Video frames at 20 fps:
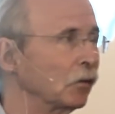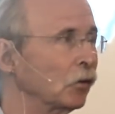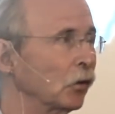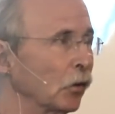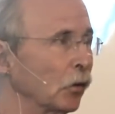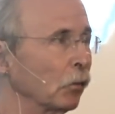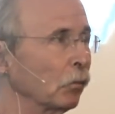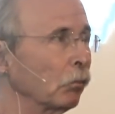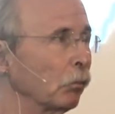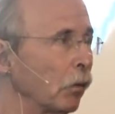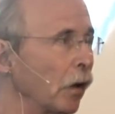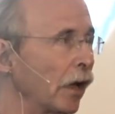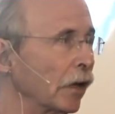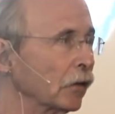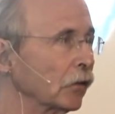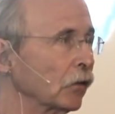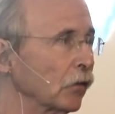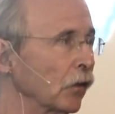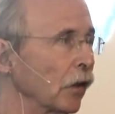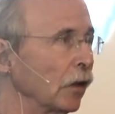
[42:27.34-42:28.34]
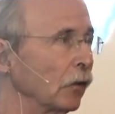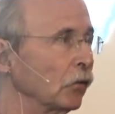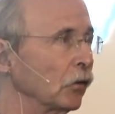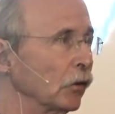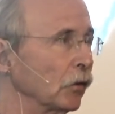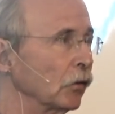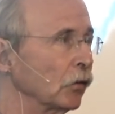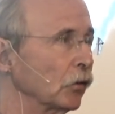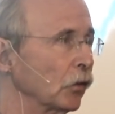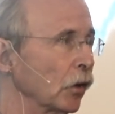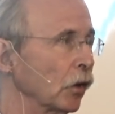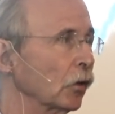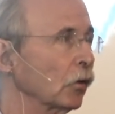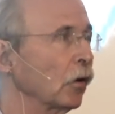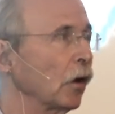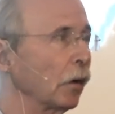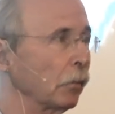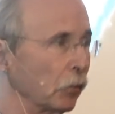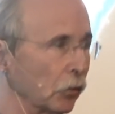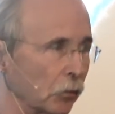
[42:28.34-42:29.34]
turn black slaves into
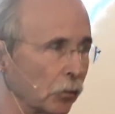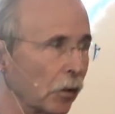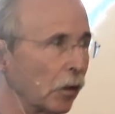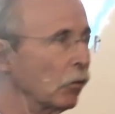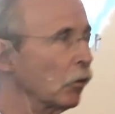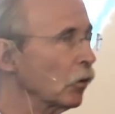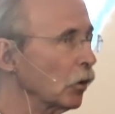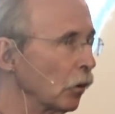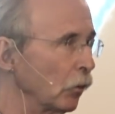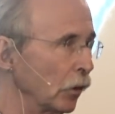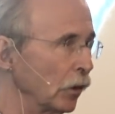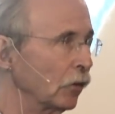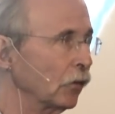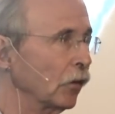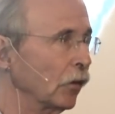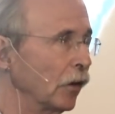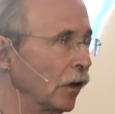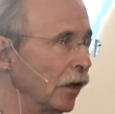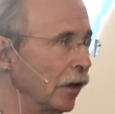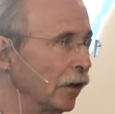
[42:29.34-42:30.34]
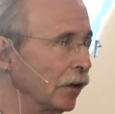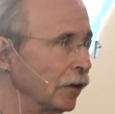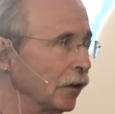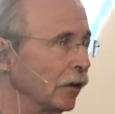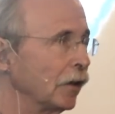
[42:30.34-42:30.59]
sharecroppers, but I won't go into that.